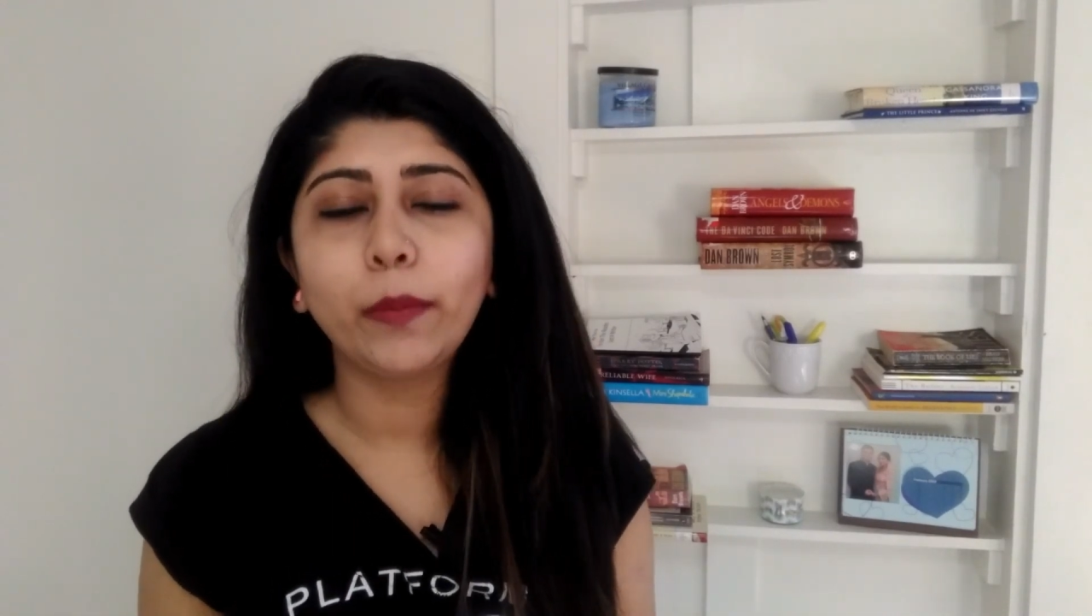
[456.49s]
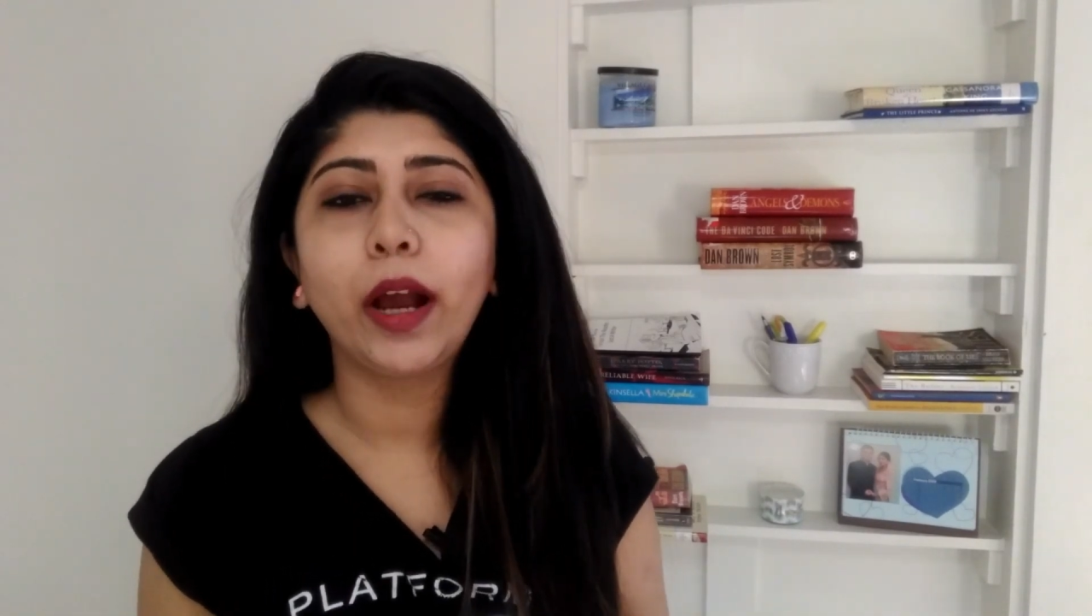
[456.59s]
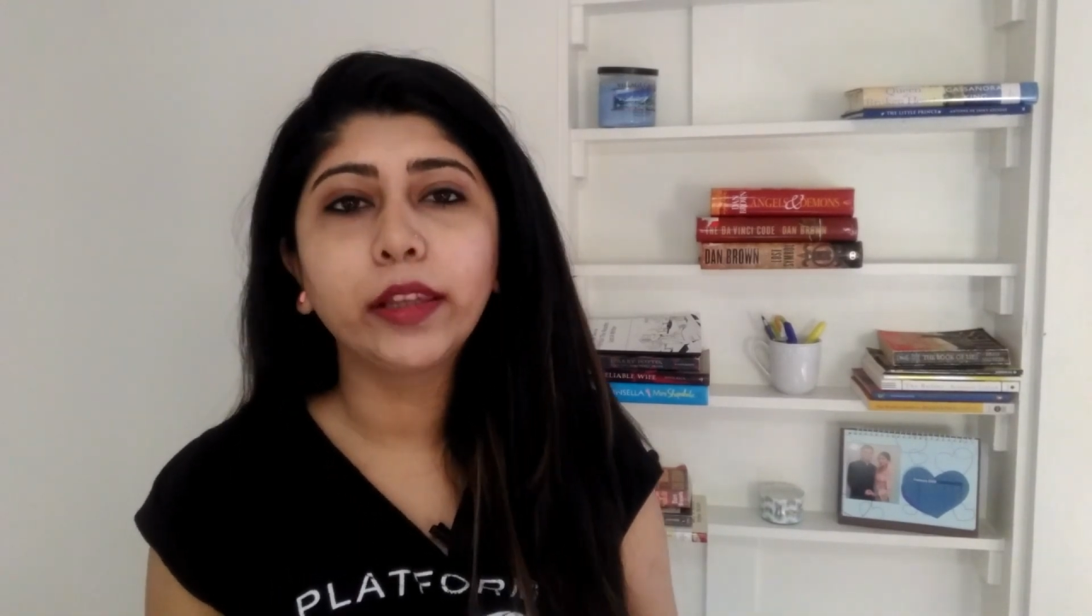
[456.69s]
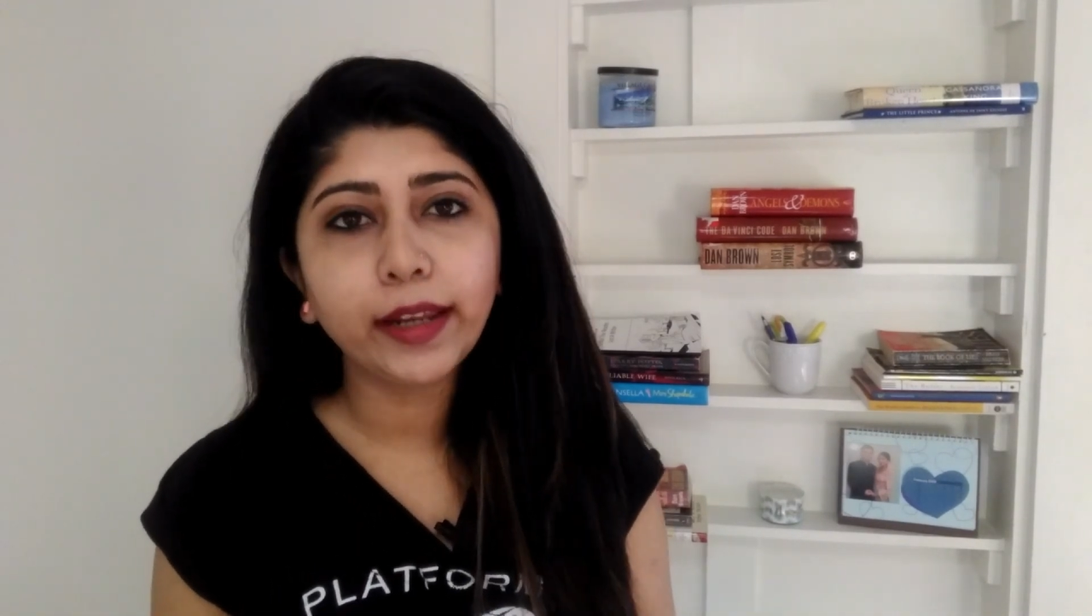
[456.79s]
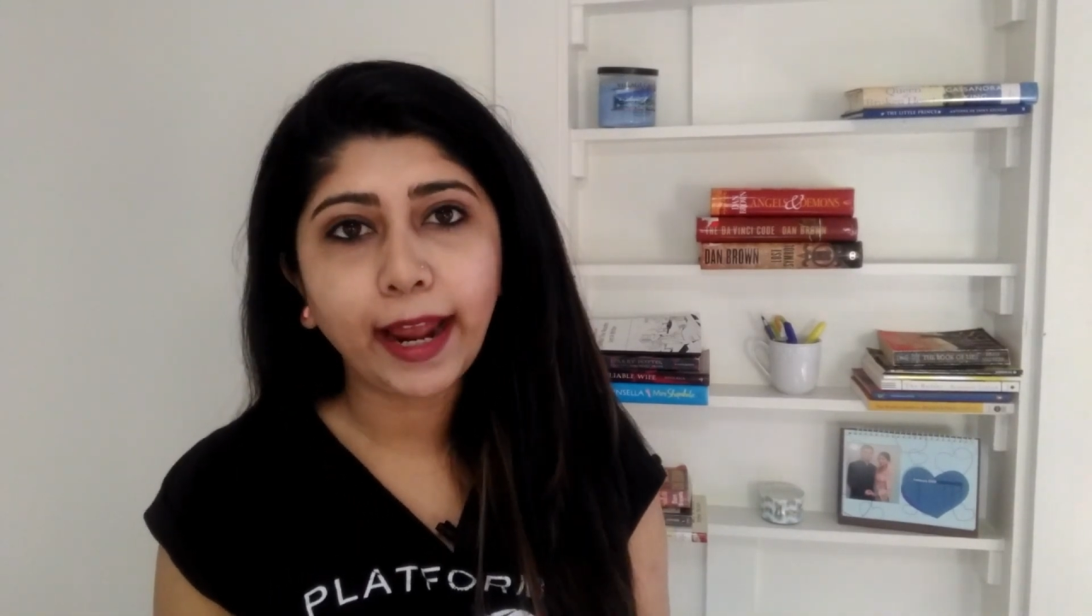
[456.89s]

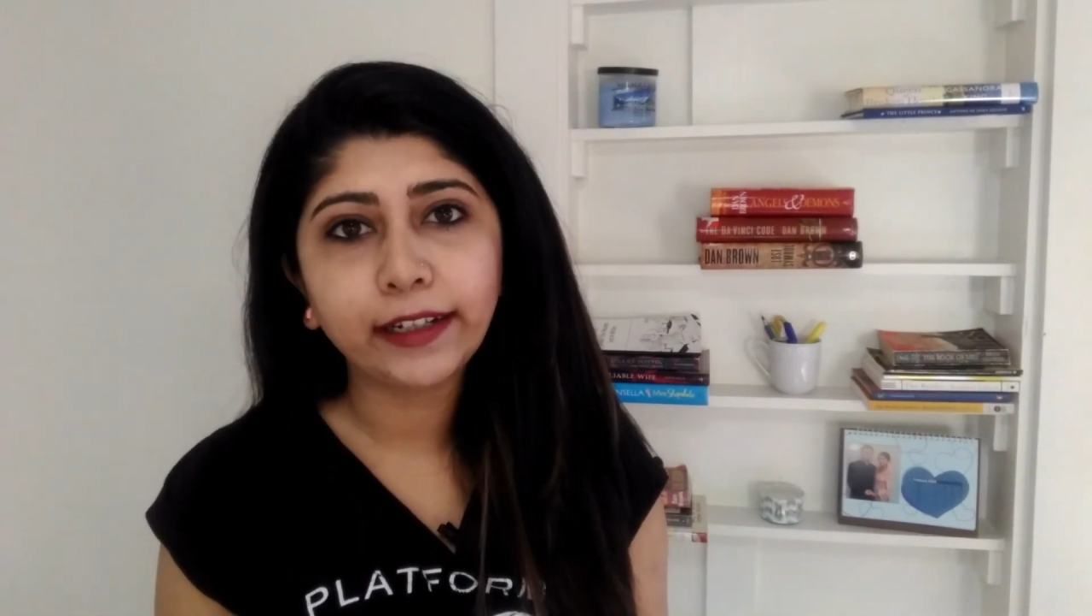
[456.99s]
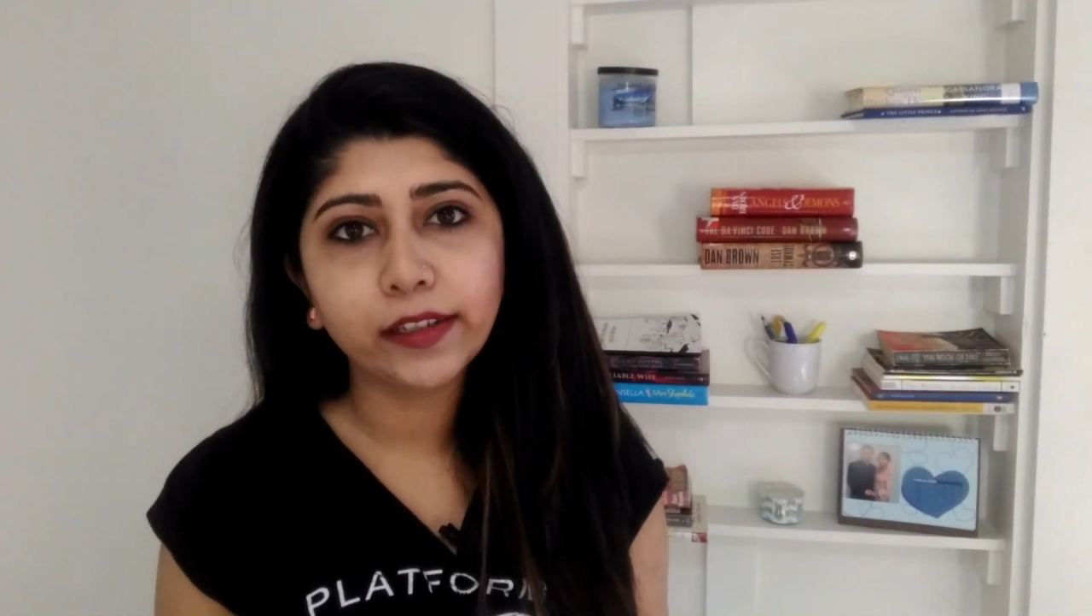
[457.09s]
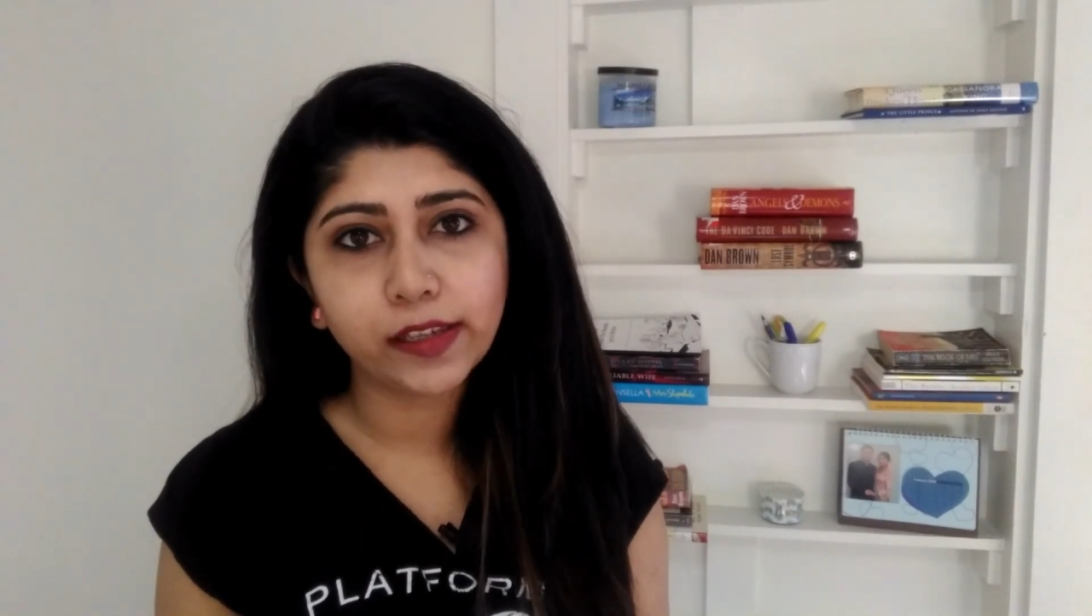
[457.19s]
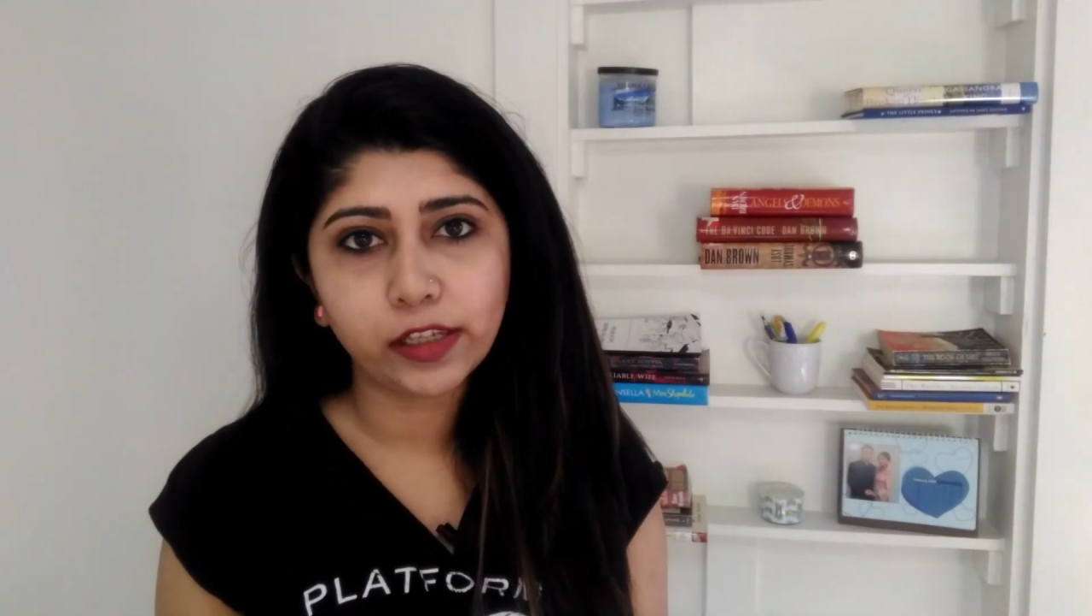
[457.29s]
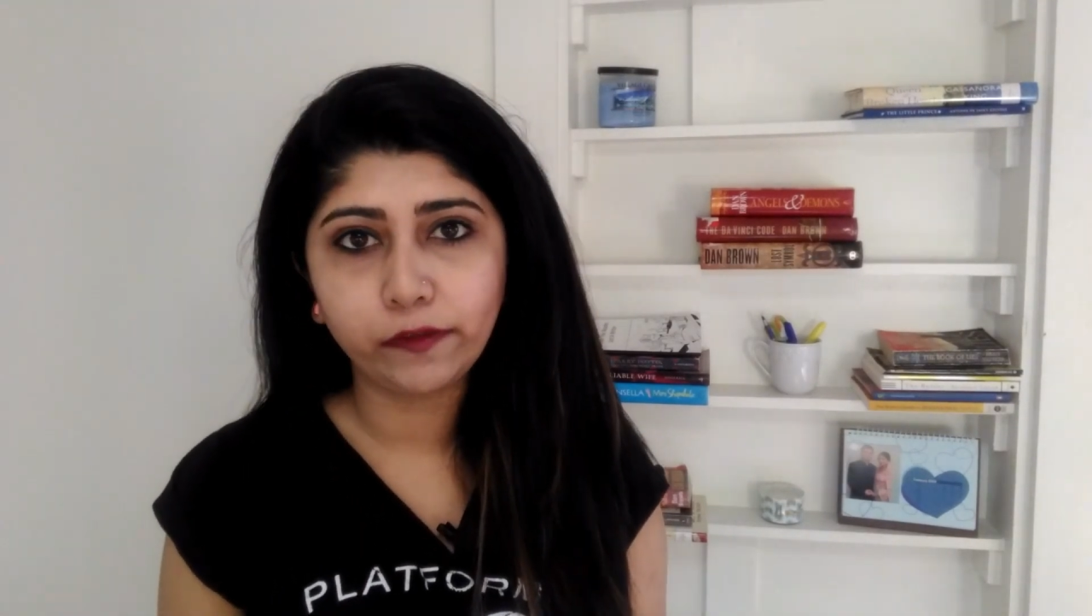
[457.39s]
other
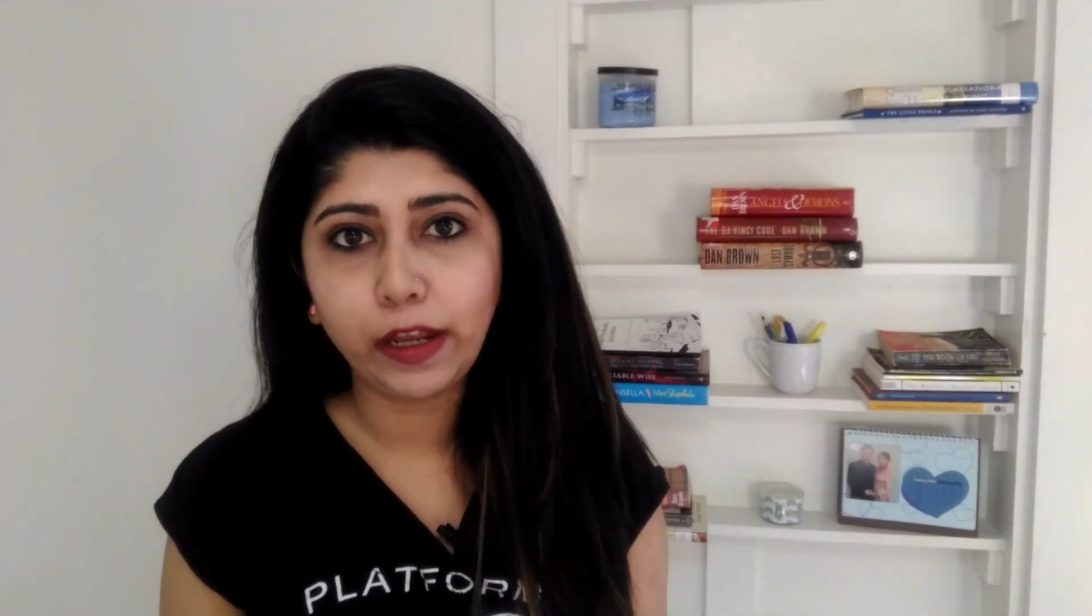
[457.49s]
actors as well